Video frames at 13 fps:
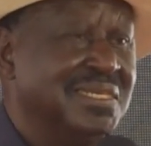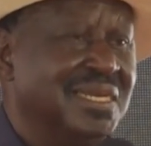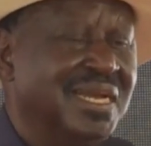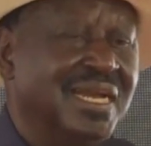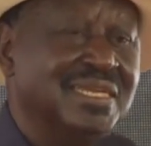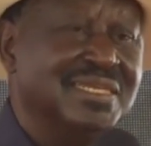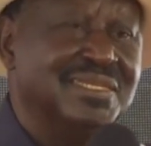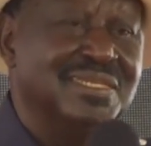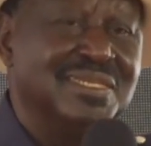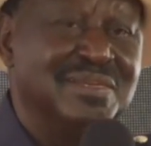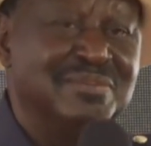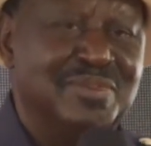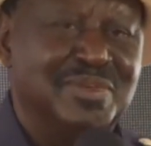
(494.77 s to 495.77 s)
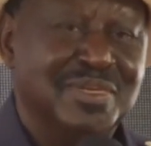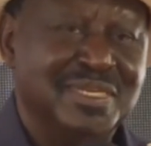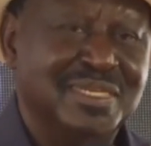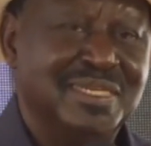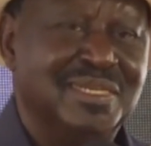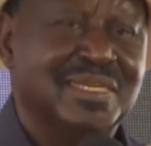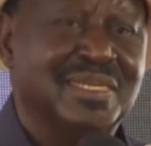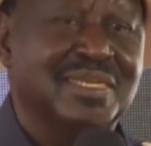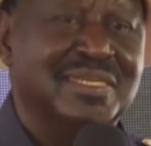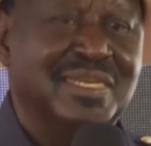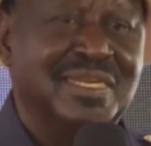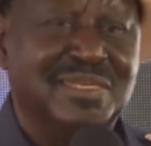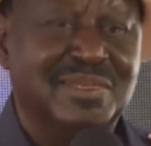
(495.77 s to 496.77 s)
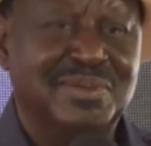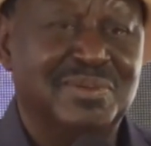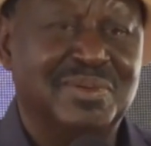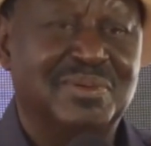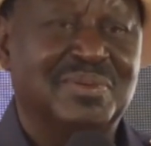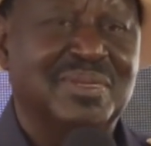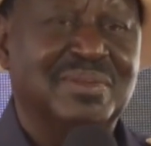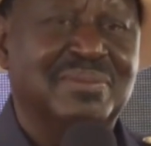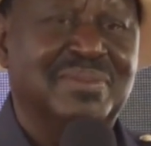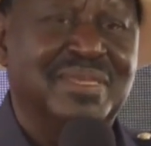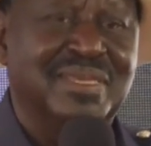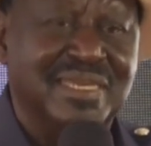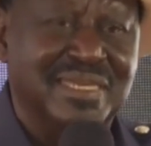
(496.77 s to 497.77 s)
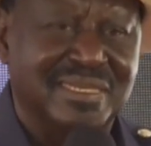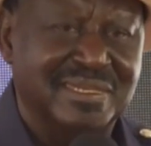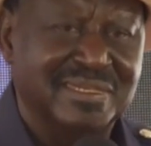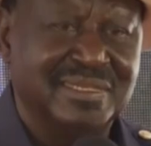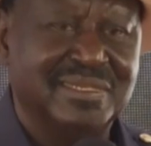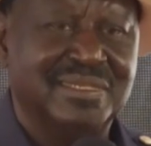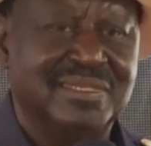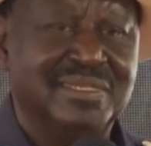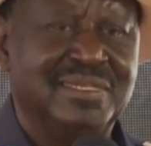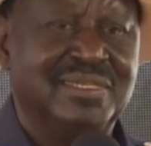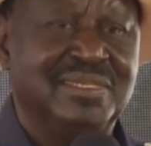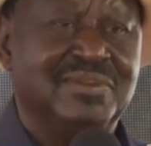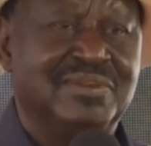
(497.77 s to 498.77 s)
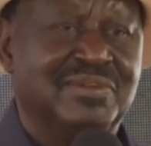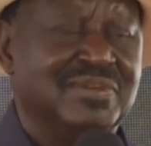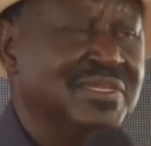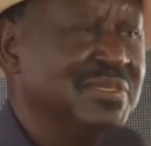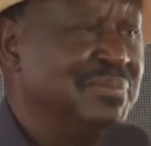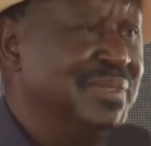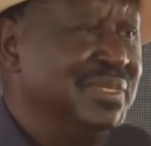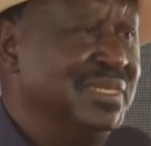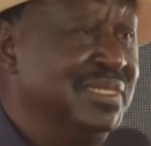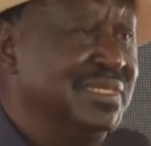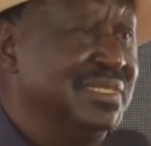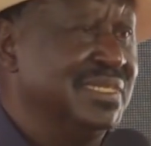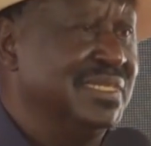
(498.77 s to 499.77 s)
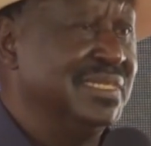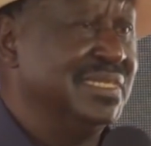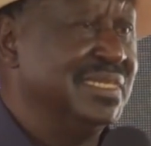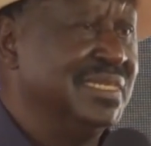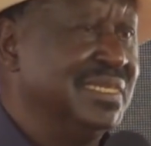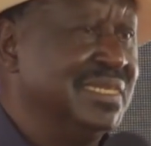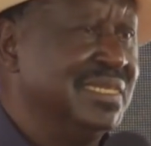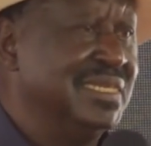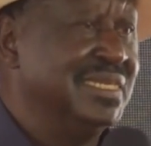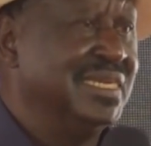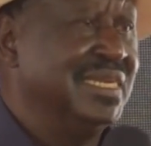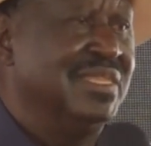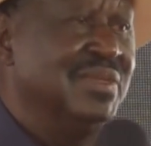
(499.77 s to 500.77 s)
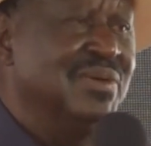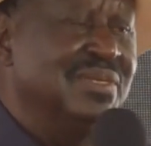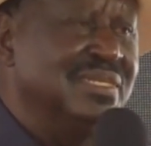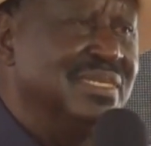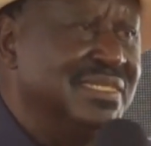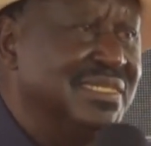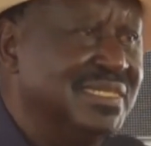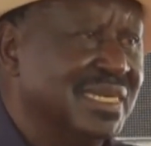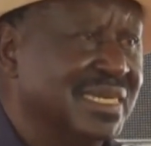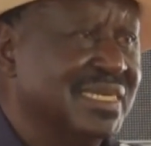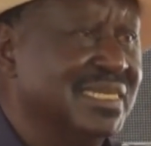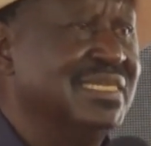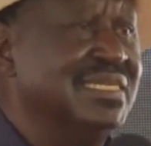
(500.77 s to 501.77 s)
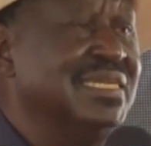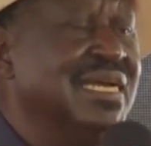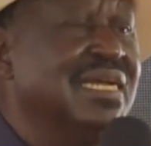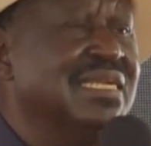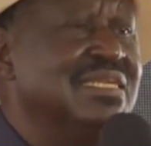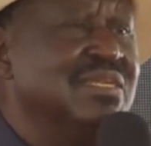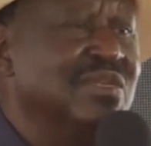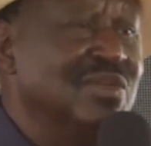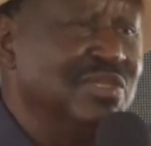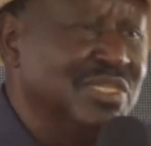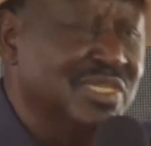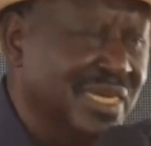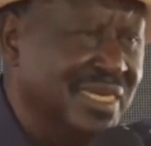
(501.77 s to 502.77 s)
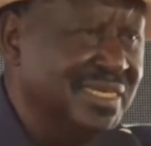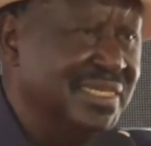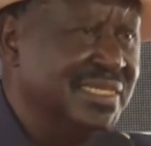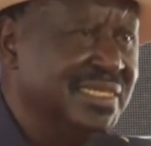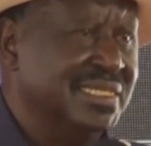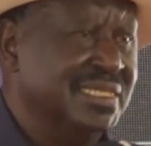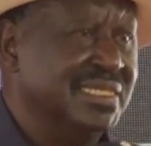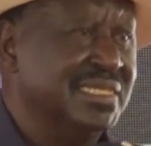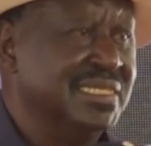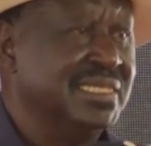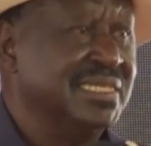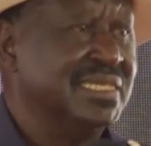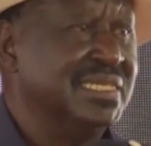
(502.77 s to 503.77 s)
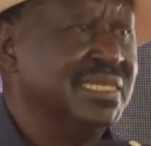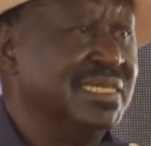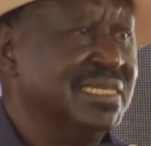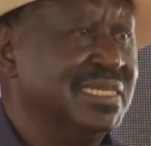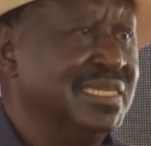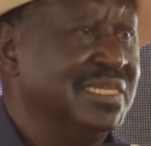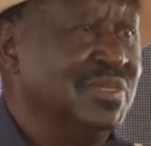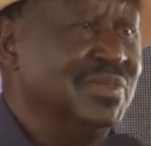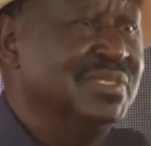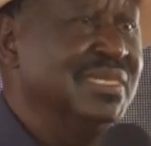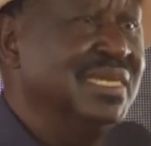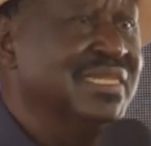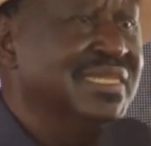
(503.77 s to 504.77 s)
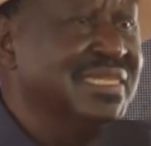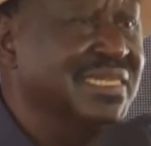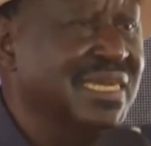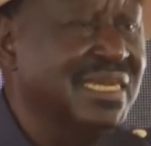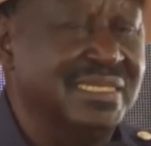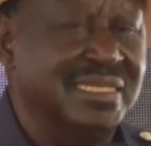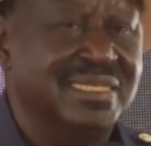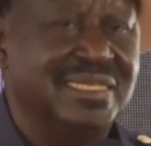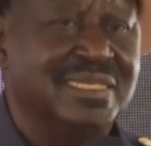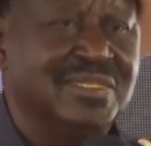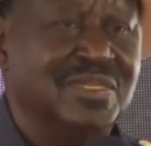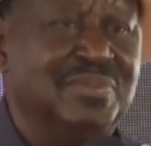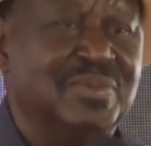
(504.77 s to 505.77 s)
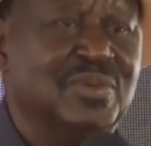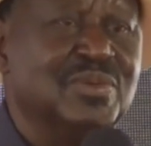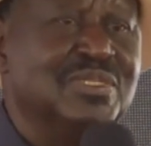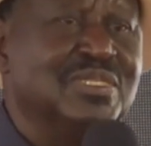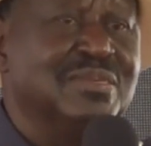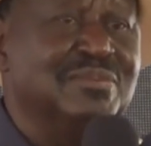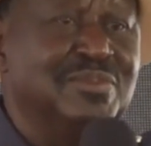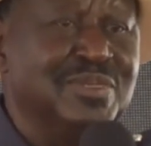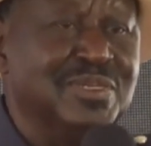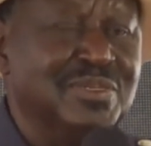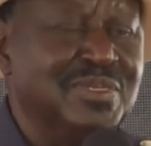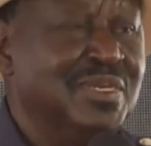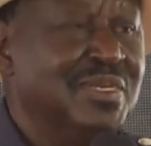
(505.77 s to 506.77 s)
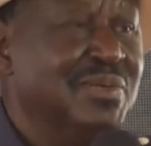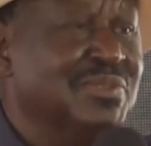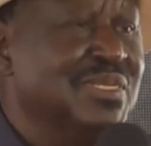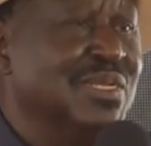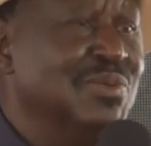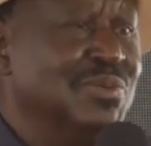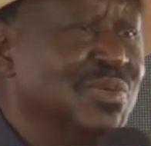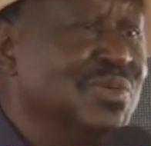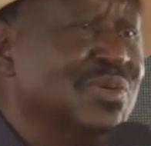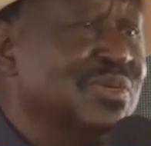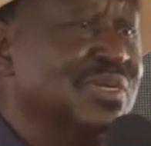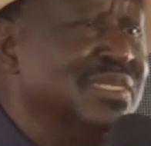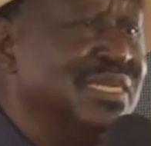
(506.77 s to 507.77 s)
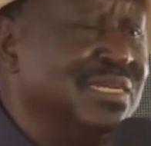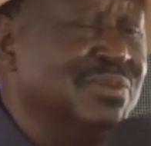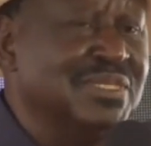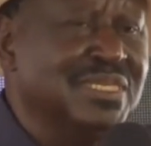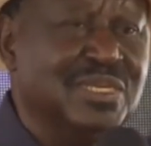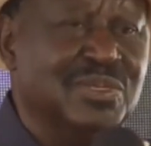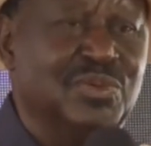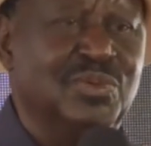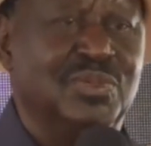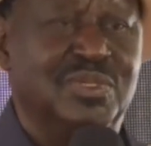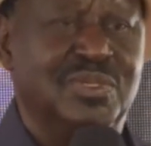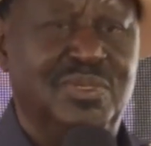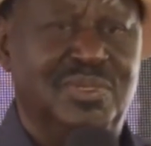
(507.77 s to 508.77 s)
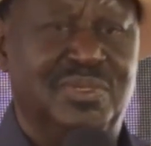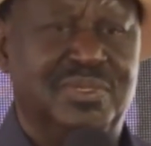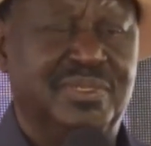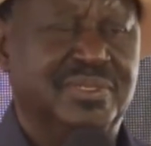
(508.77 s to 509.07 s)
And Jaramogi and Kenyatta were one thing on independence. They only disagreed ideologically, not ethnically. Not because Jaramogi was a Luo or Kenyatta was a Kikuyu, no.